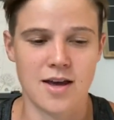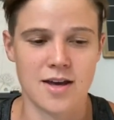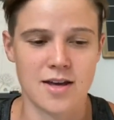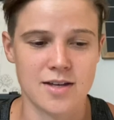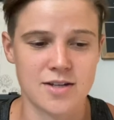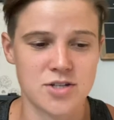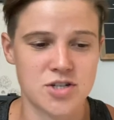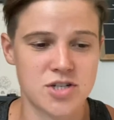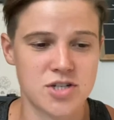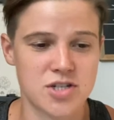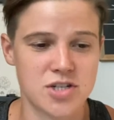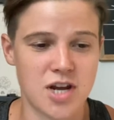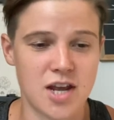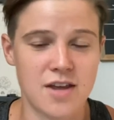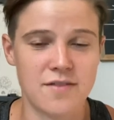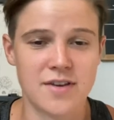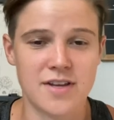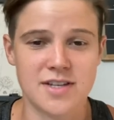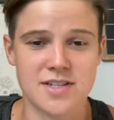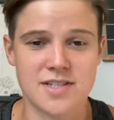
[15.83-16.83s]

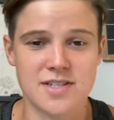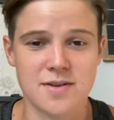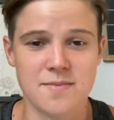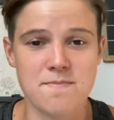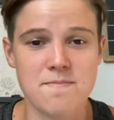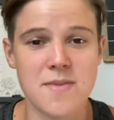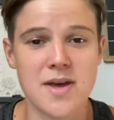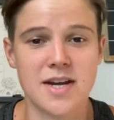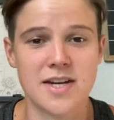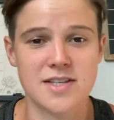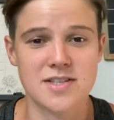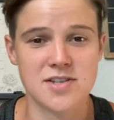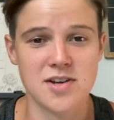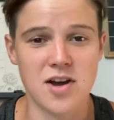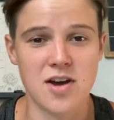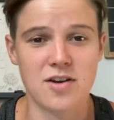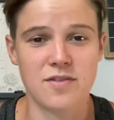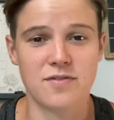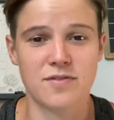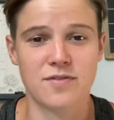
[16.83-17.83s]
Shaving some minutes
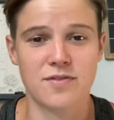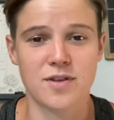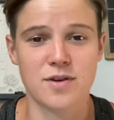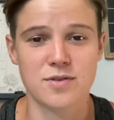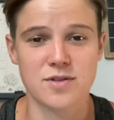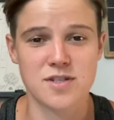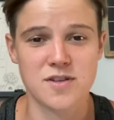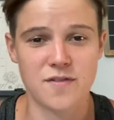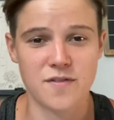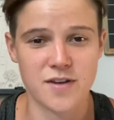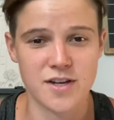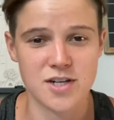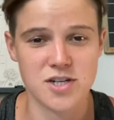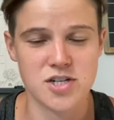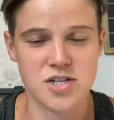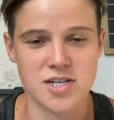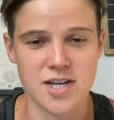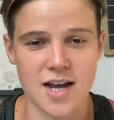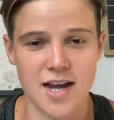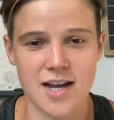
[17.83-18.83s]
off those
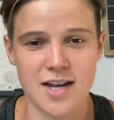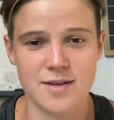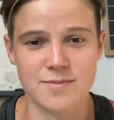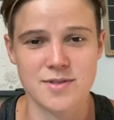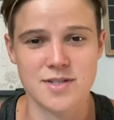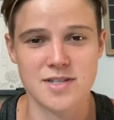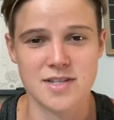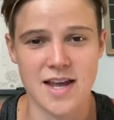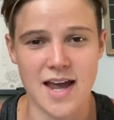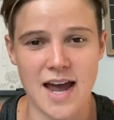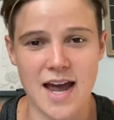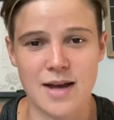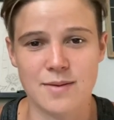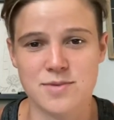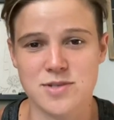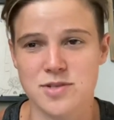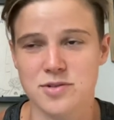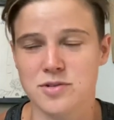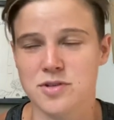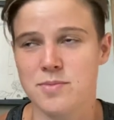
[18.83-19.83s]
finish times is
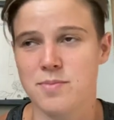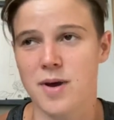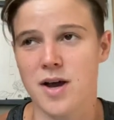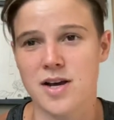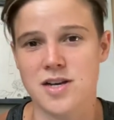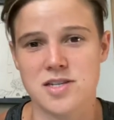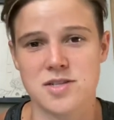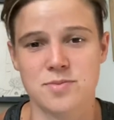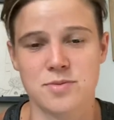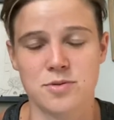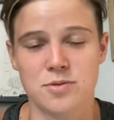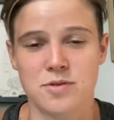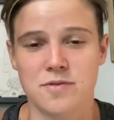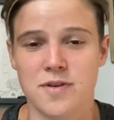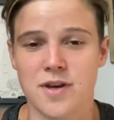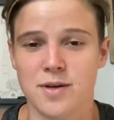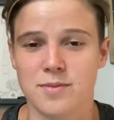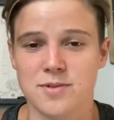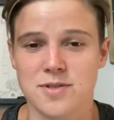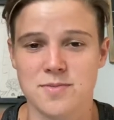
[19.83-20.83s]
absolutely possible. We've
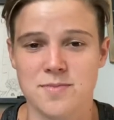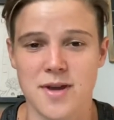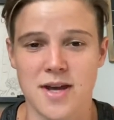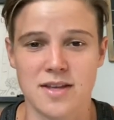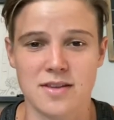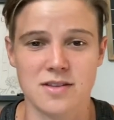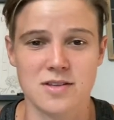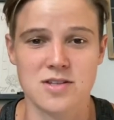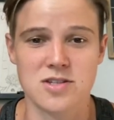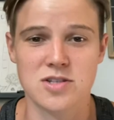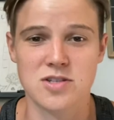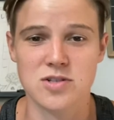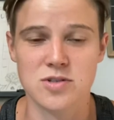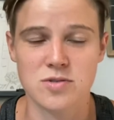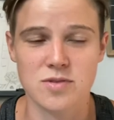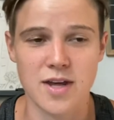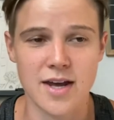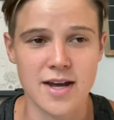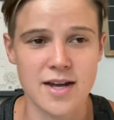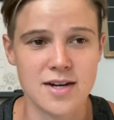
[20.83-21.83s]
helped some athletes
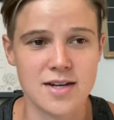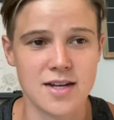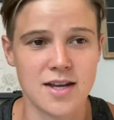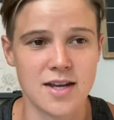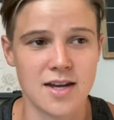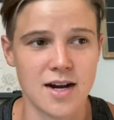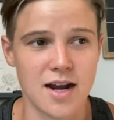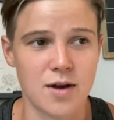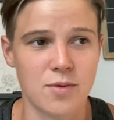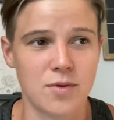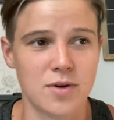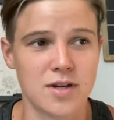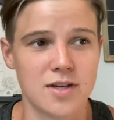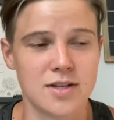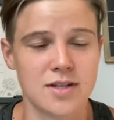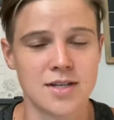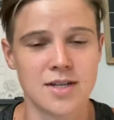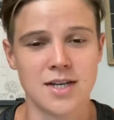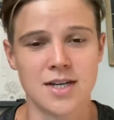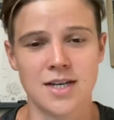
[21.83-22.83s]
do that, and I want
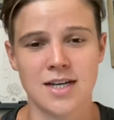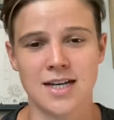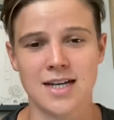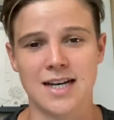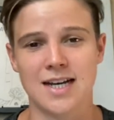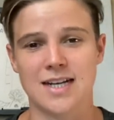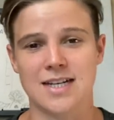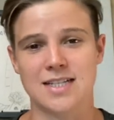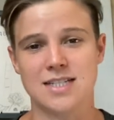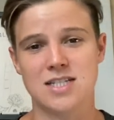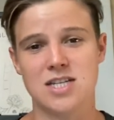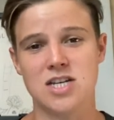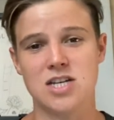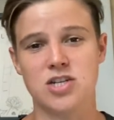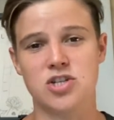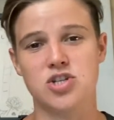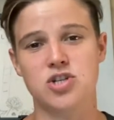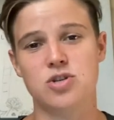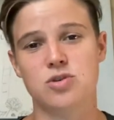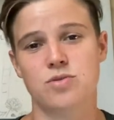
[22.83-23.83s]
to kind of
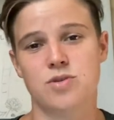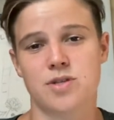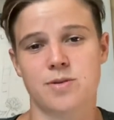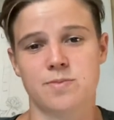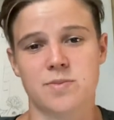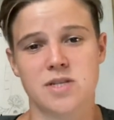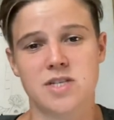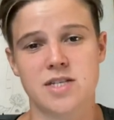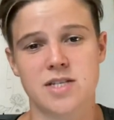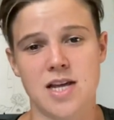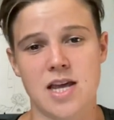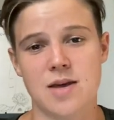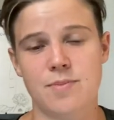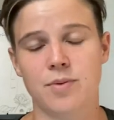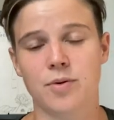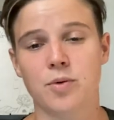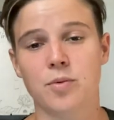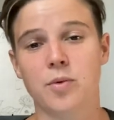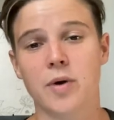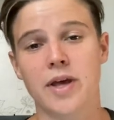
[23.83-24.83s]
teach you some
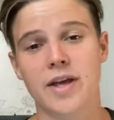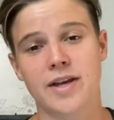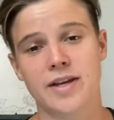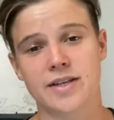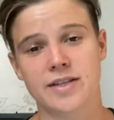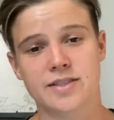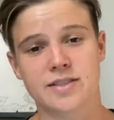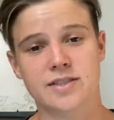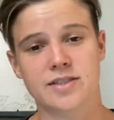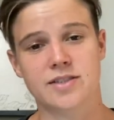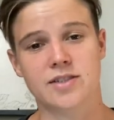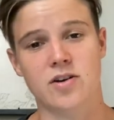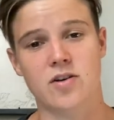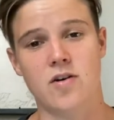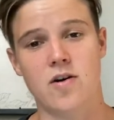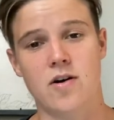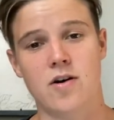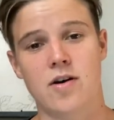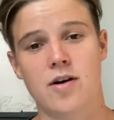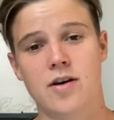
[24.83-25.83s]
staple ways
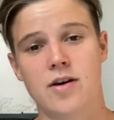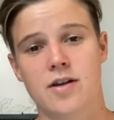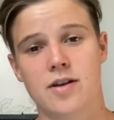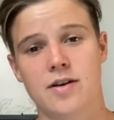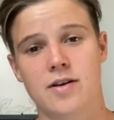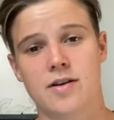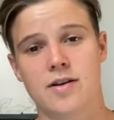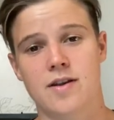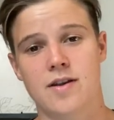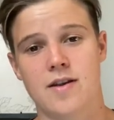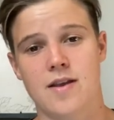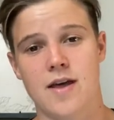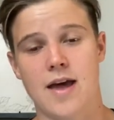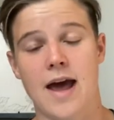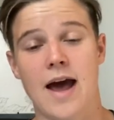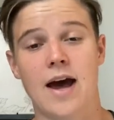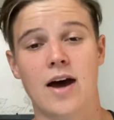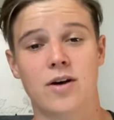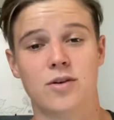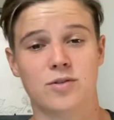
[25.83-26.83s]
on
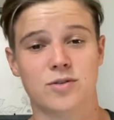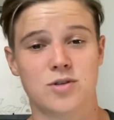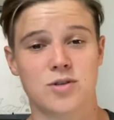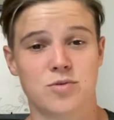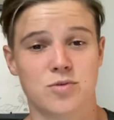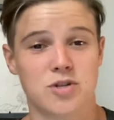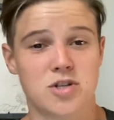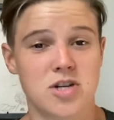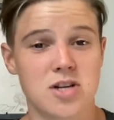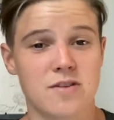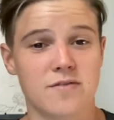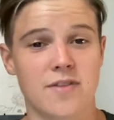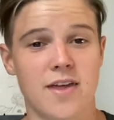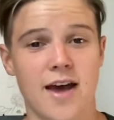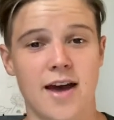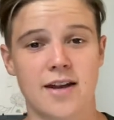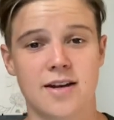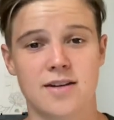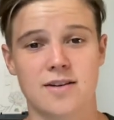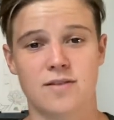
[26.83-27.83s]
how to achieve
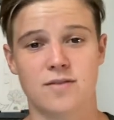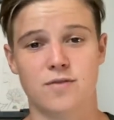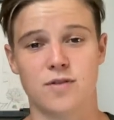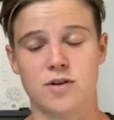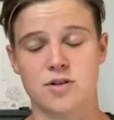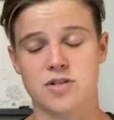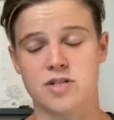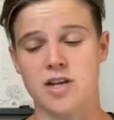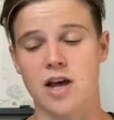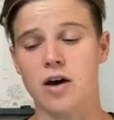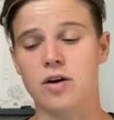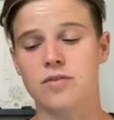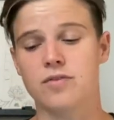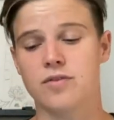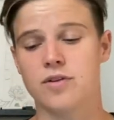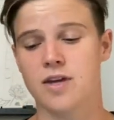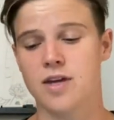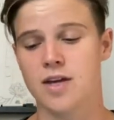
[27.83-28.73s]
that for yourself.